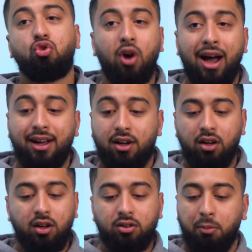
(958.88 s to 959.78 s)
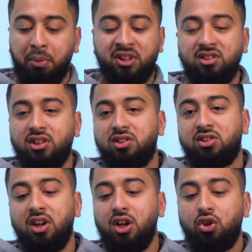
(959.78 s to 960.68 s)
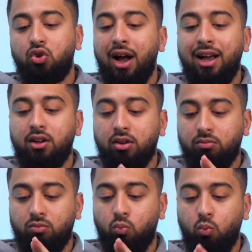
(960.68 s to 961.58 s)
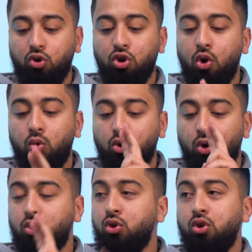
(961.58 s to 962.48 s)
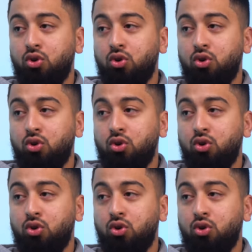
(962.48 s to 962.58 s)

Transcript: drag the business, drag you know your your